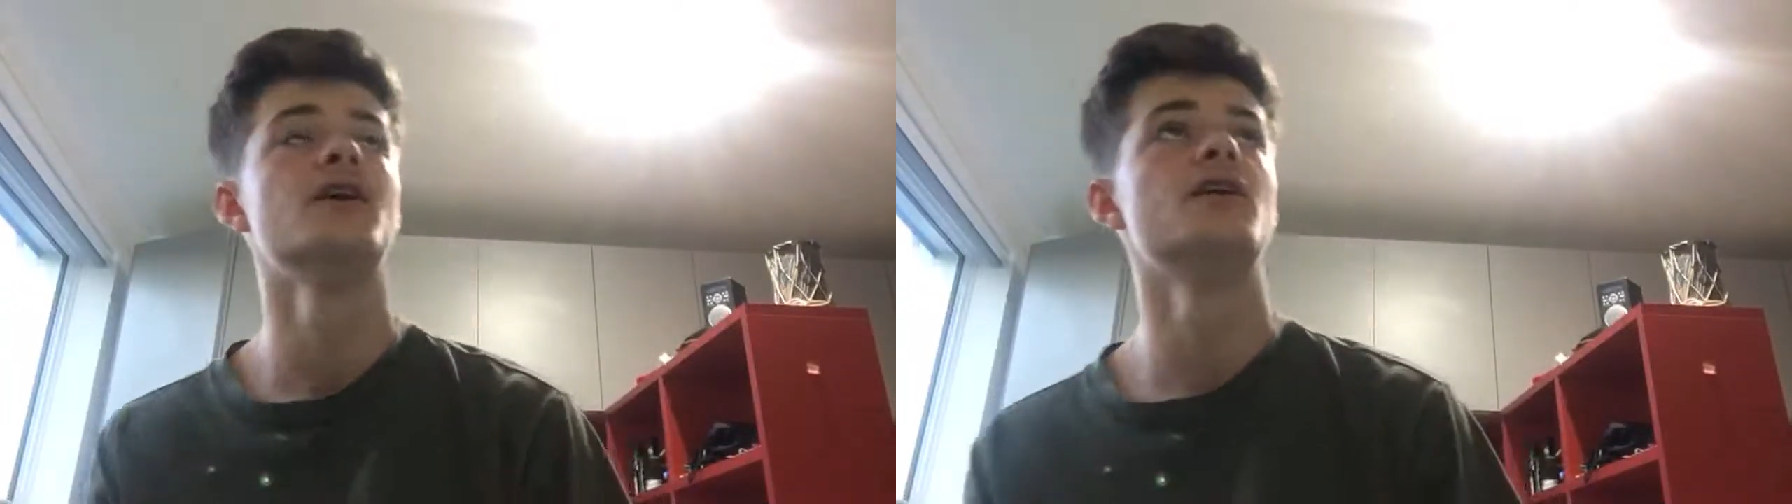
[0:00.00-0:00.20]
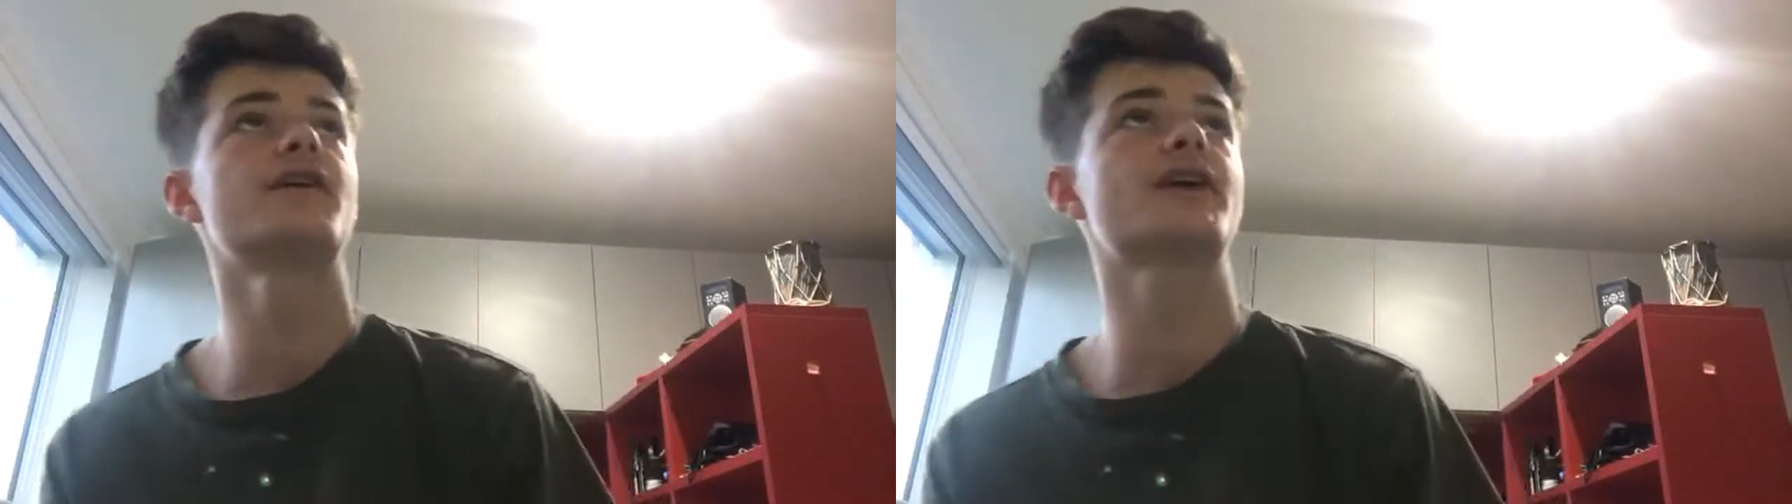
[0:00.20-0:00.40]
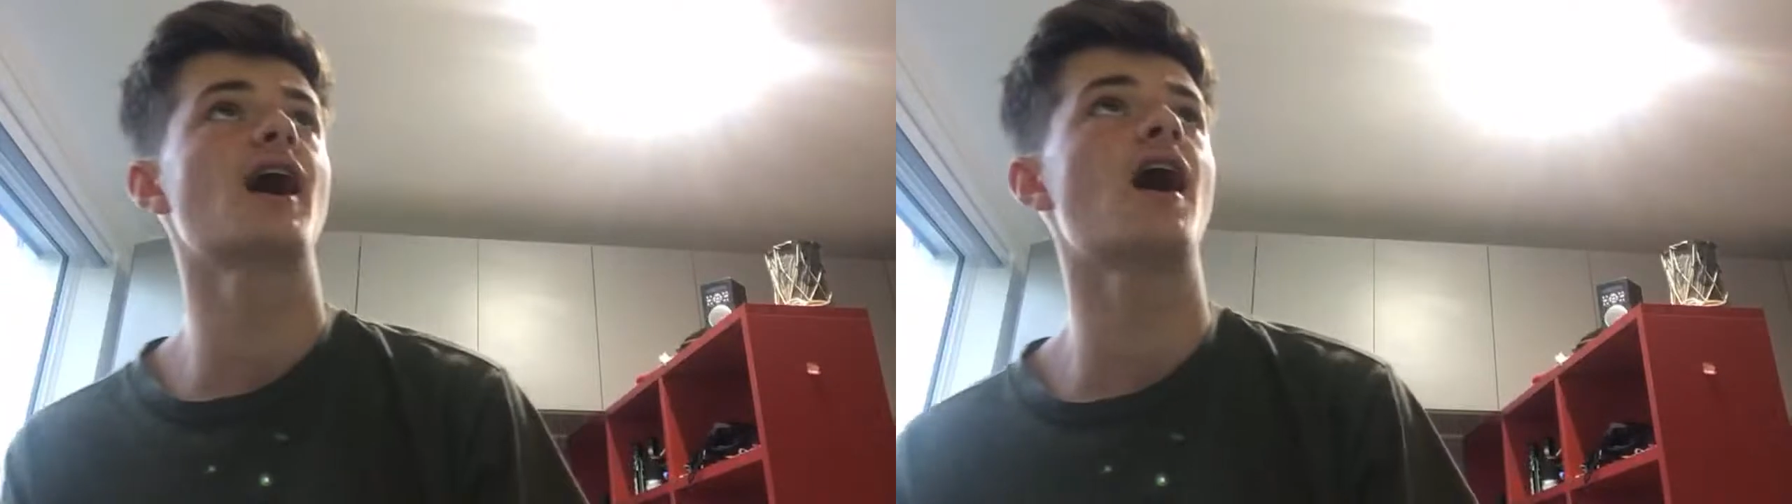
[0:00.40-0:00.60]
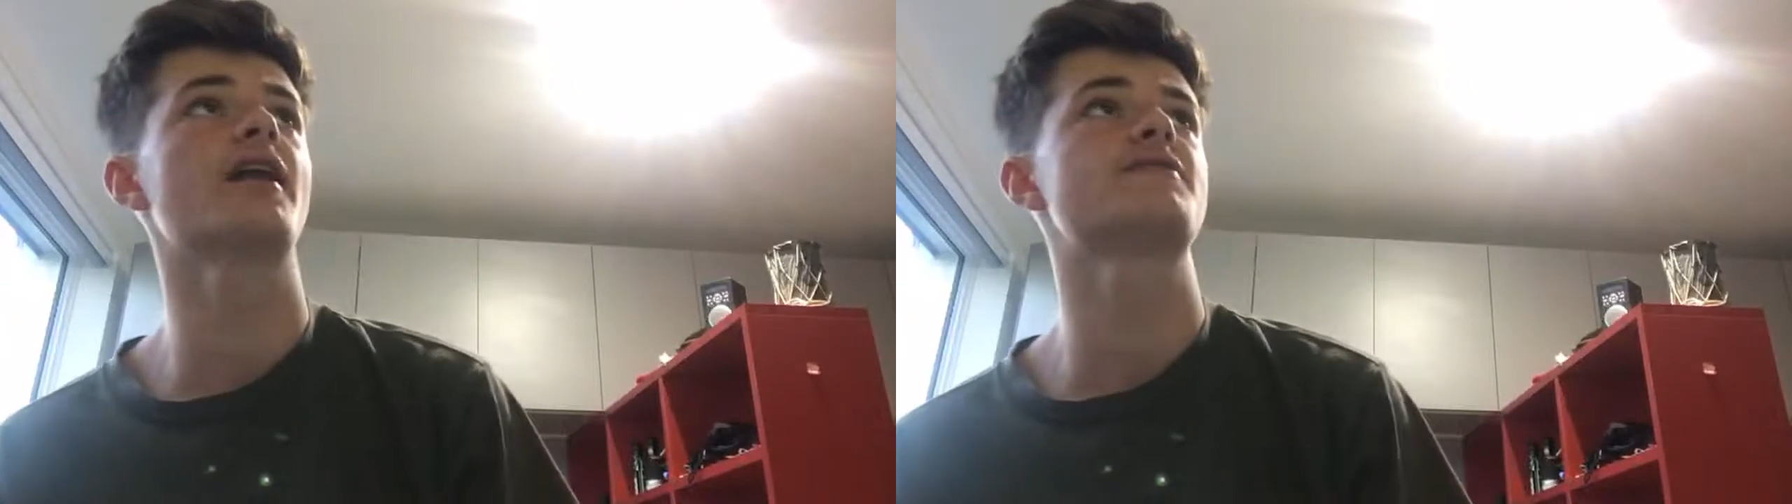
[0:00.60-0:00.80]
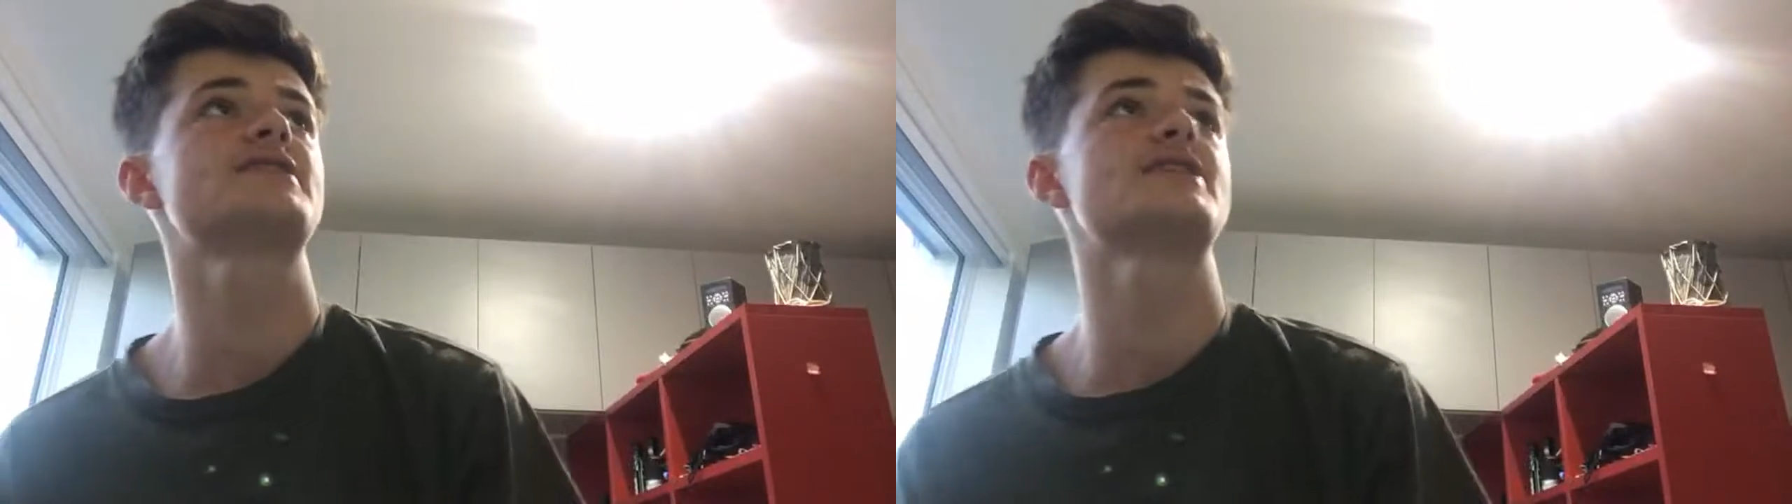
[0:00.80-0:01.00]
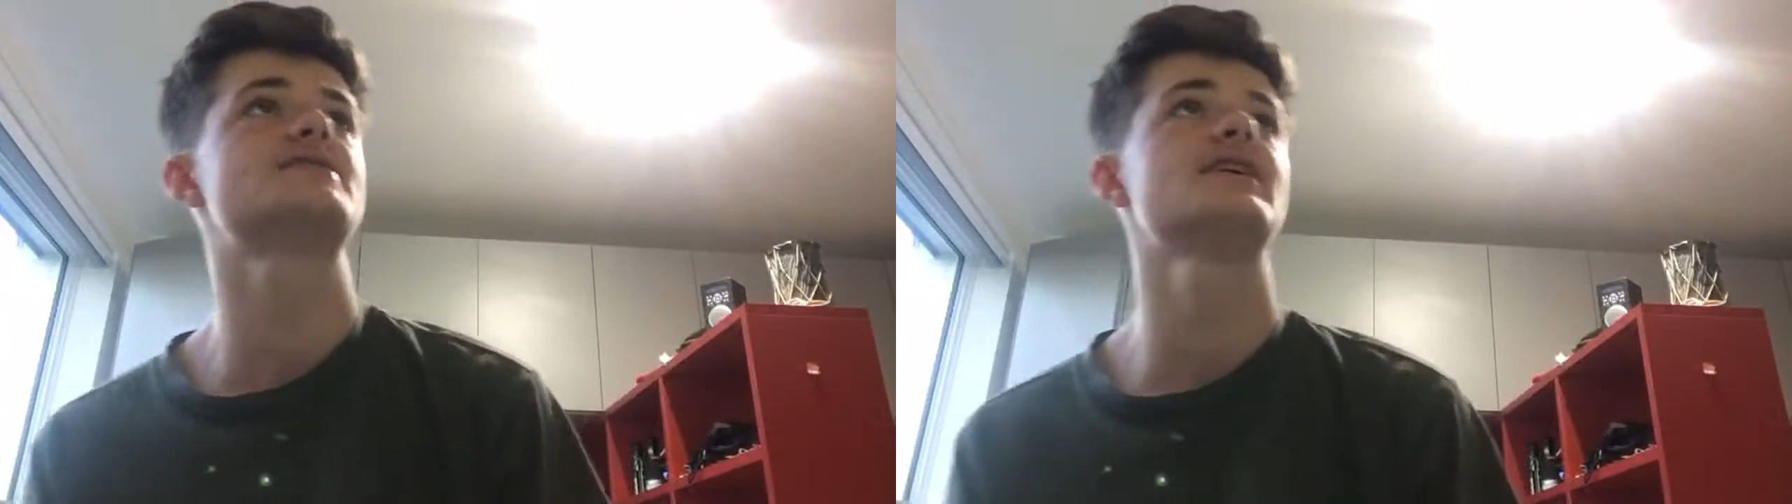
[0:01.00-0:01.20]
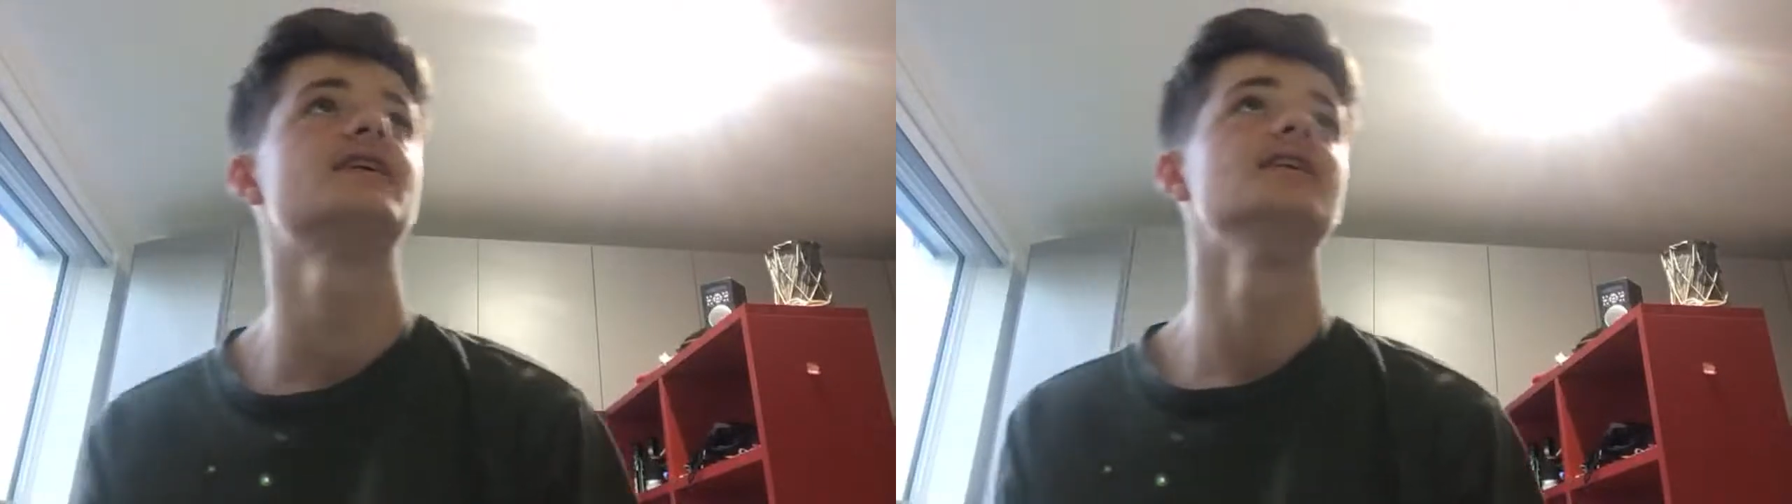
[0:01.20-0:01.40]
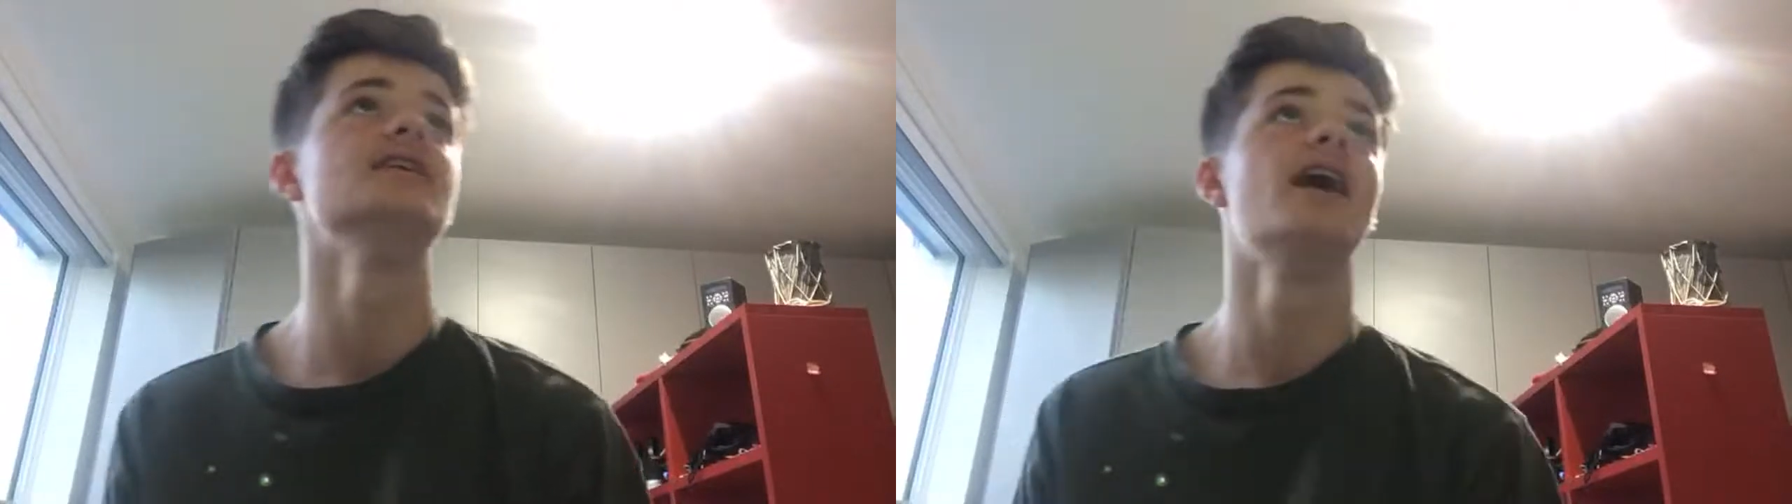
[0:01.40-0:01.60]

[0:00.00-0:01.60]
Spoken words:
for Cardiff City.